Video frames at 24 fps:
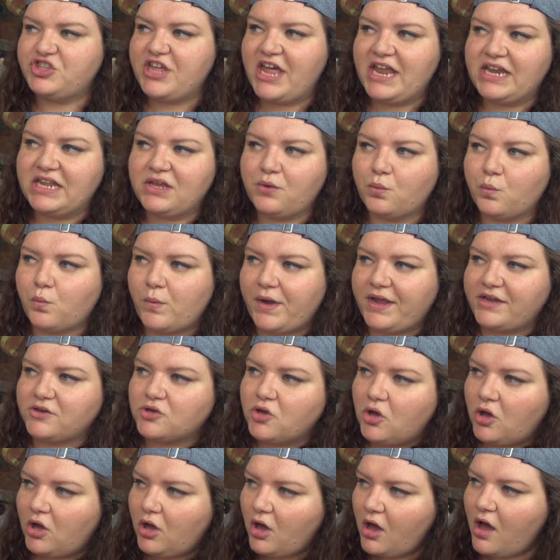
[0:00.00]
Then it went
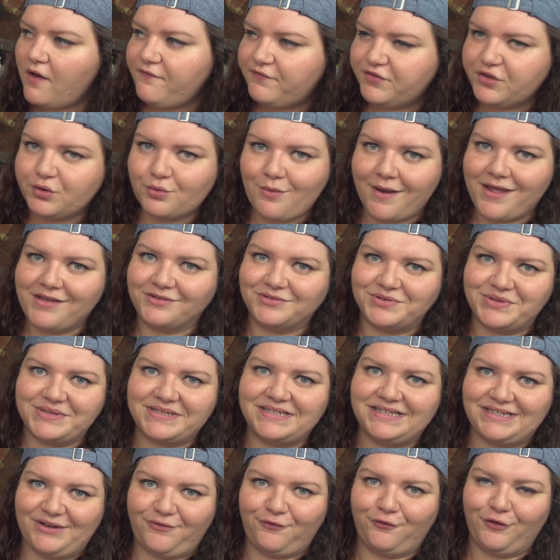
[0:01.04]
off the
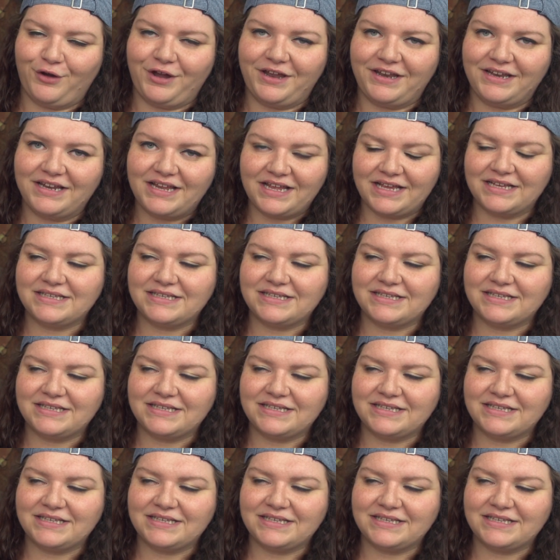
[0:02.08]
rails different,